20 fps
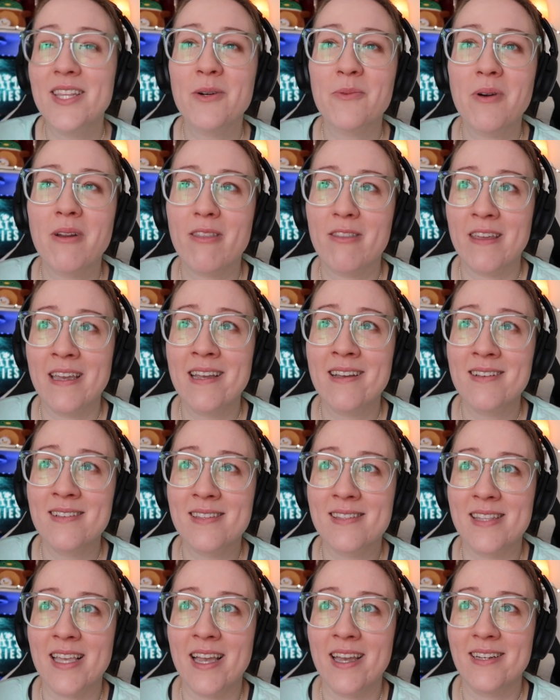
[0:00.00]
there were
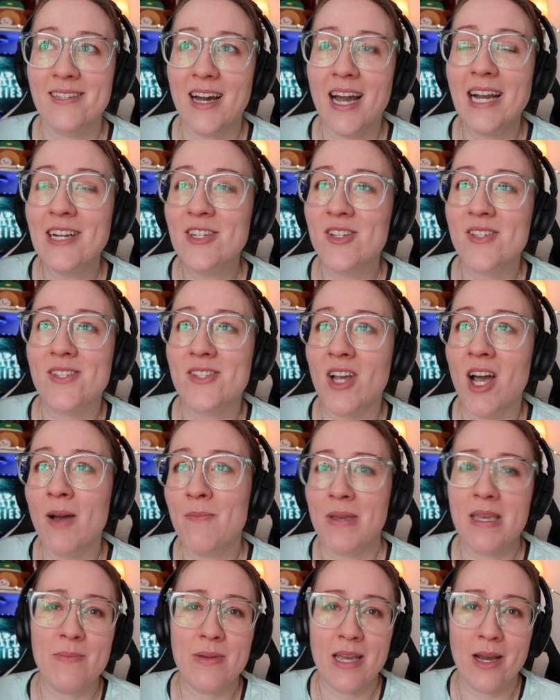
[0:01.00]
things that I just thought
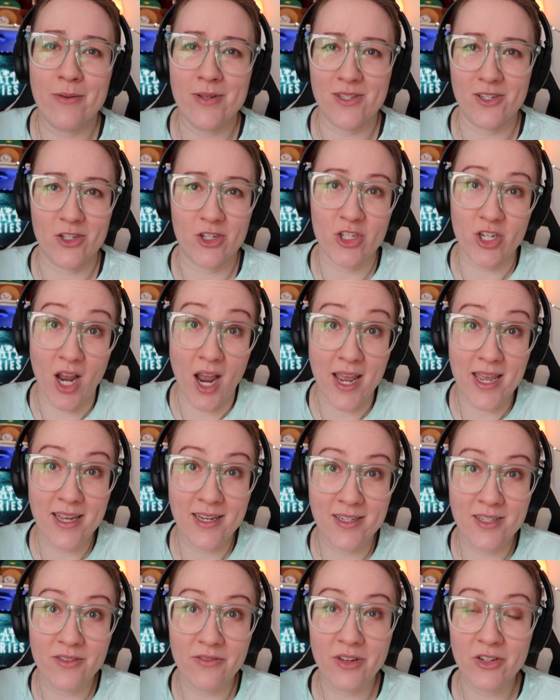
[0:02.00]
maybe I was a shy
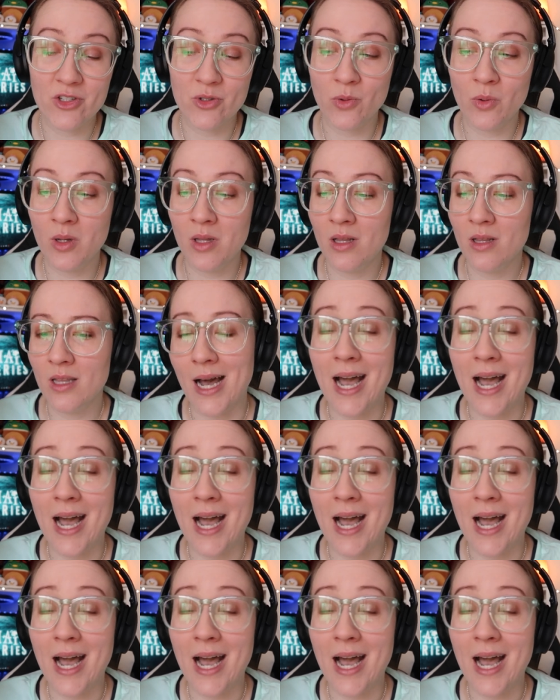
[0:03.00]
individual.